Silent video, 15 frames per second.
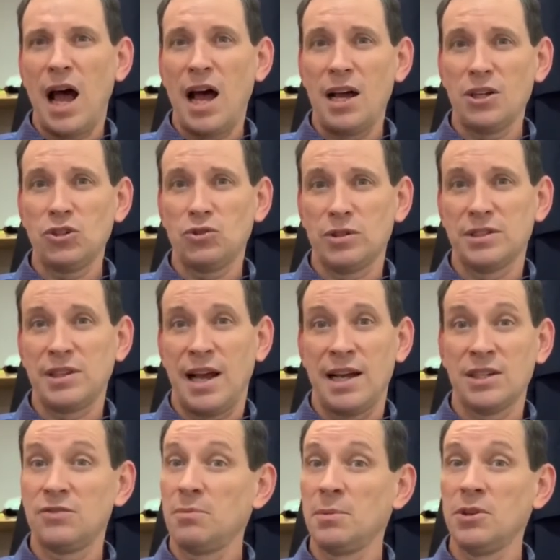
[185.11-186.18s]

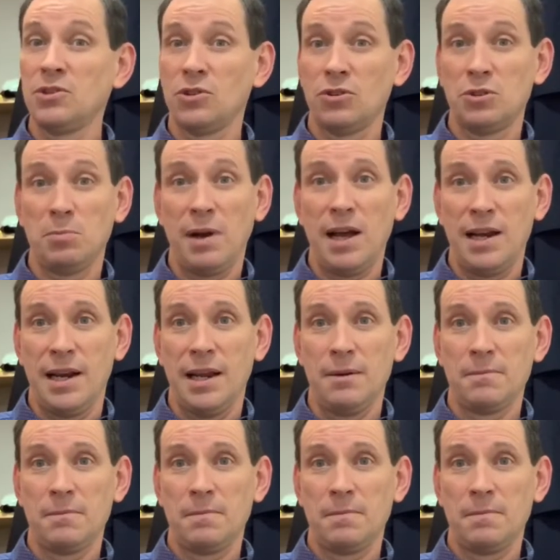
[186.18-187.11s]
ostracized from the church body.